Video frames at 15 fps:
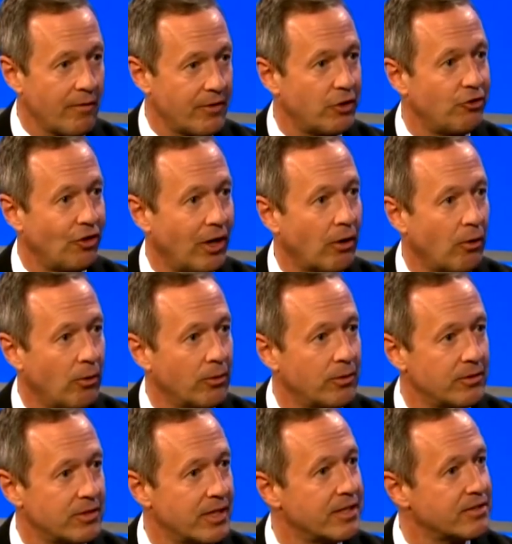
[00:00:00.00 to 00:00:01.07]
of the
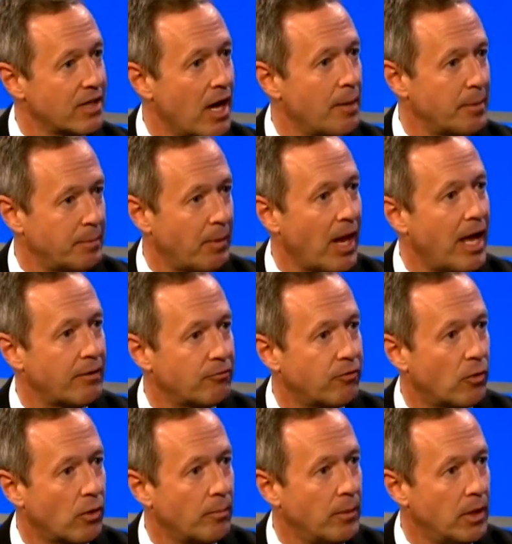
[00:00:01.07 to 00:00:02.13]
shareholders in this common
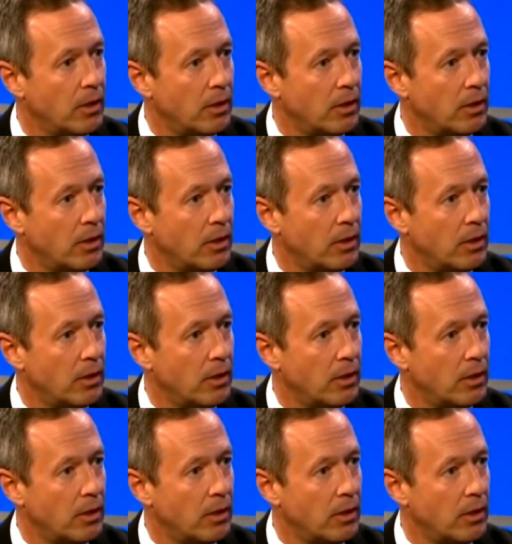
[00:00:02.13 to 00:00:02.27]
platform